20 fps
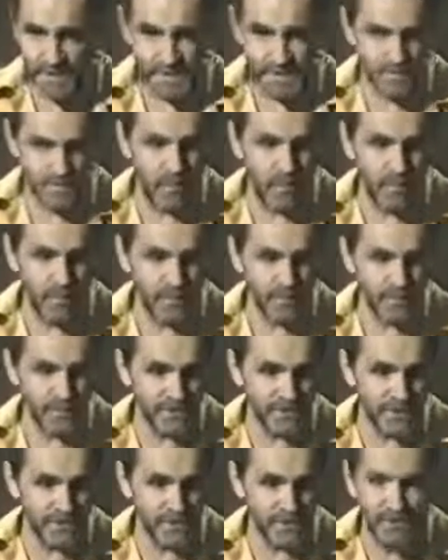It's
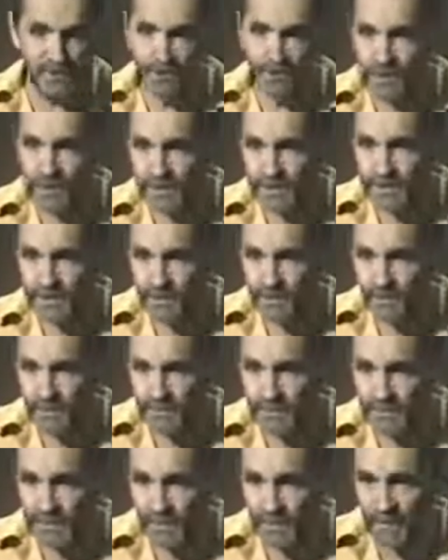almost as druids
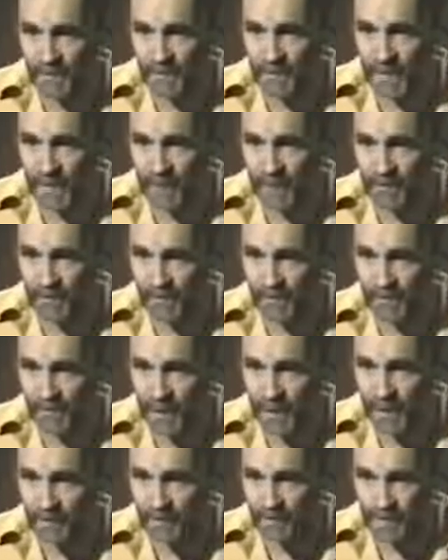would be on the altar
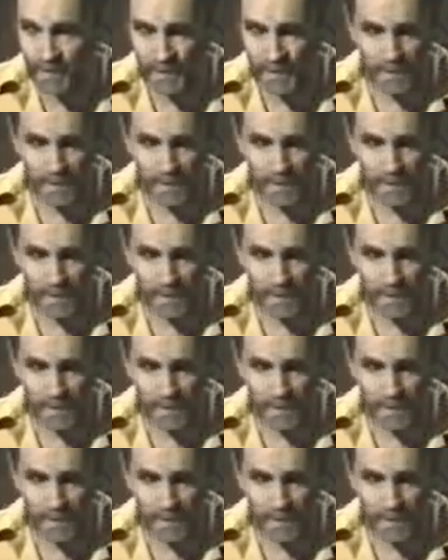of.